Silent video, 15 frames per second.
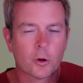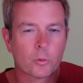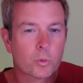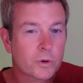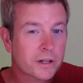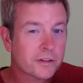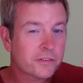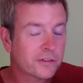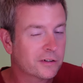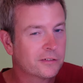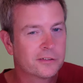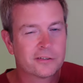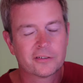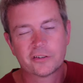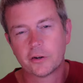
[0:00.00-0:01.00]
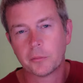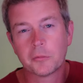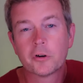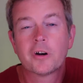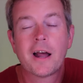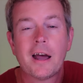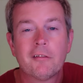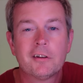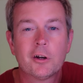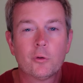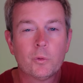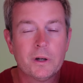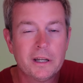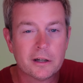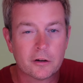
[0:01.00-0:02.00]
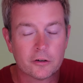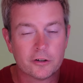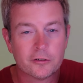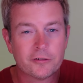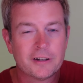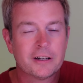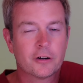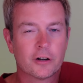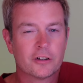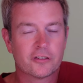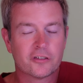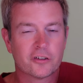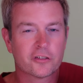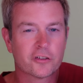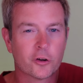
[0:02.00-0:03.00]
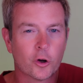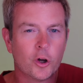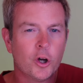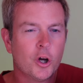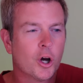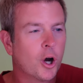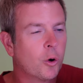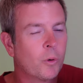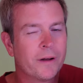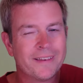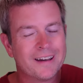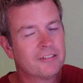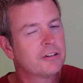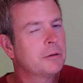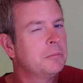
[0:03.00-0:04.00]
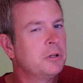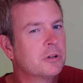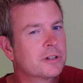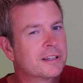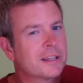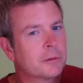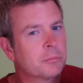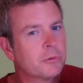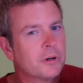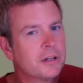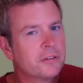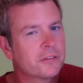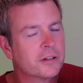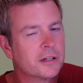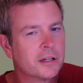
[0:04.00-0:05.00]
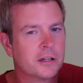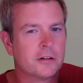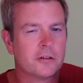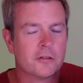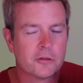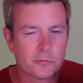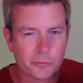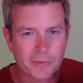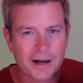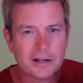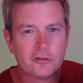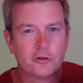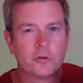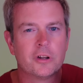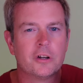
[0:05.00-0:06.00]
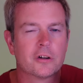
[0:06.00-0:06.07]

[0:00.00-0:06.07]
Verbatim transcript: wrist, it's similar to having a ring on your finger. It's just a, a way that every time you look at that bracelet, it reminds you that